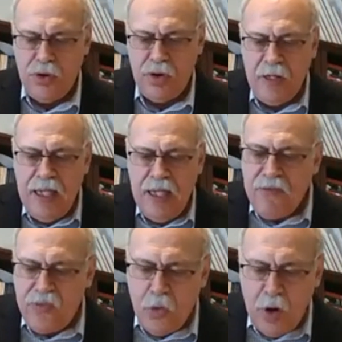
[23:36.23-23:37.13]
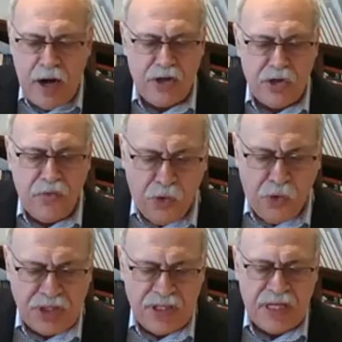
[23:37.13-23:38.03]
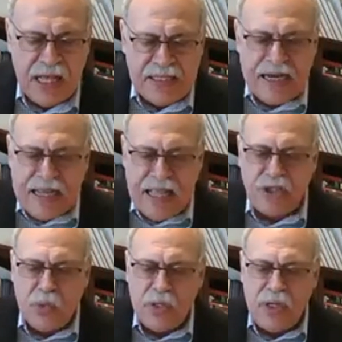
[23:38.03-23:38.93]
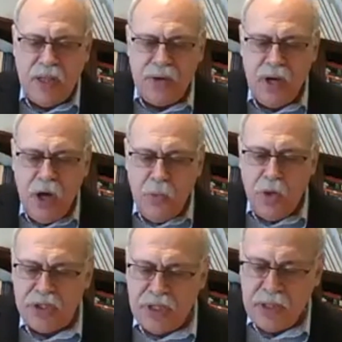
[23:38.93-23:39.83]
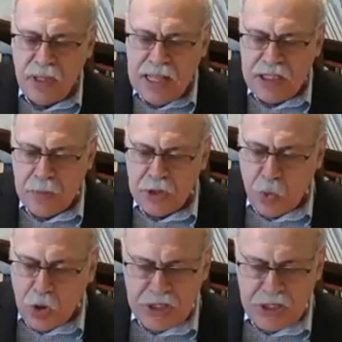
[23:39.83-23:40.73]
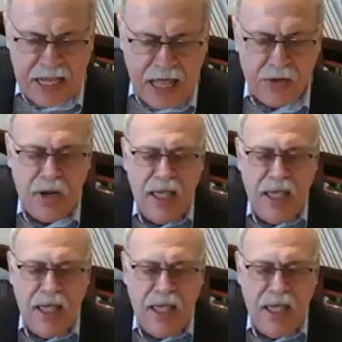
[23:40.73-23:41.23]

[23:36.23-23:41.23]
Everywhere, two forces set against one another, which nonetheless must work together,